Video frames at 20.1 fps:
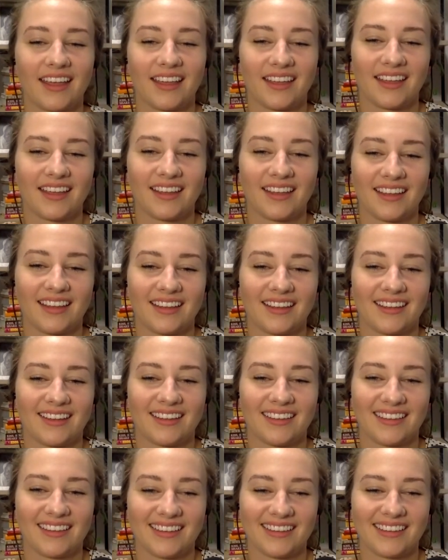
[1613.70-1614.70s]

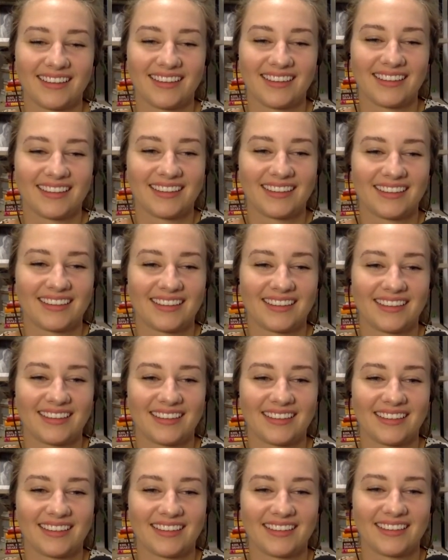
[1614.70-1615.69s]

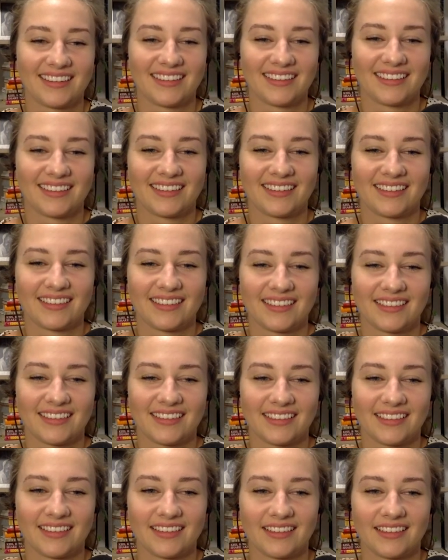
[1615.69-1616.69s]

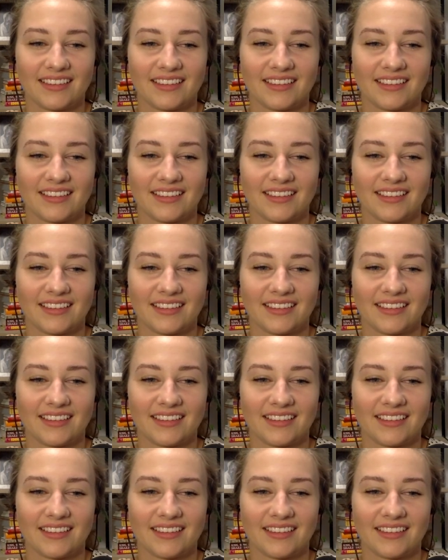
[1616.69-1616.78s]
[no speech]